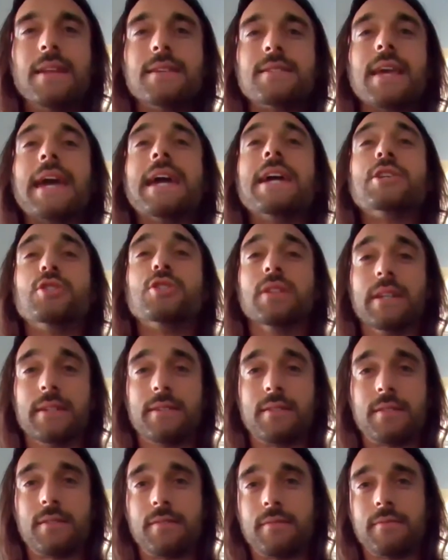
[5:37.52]
thinking, is
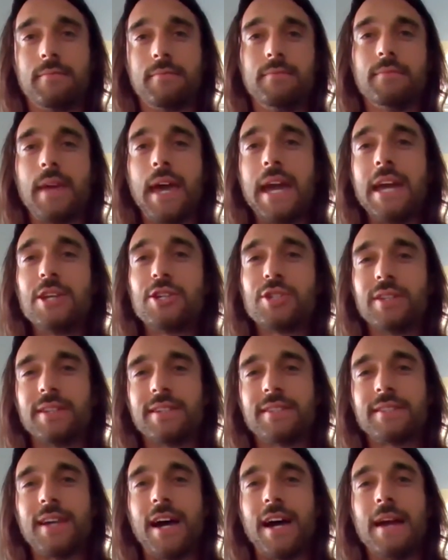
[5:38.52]
ageless,
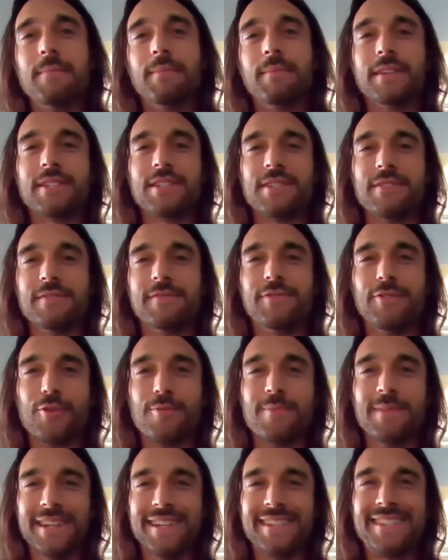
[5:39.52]
ageless, timeless, and
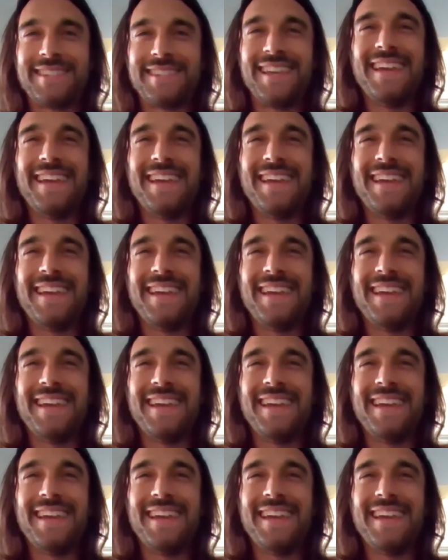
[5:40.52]
formless.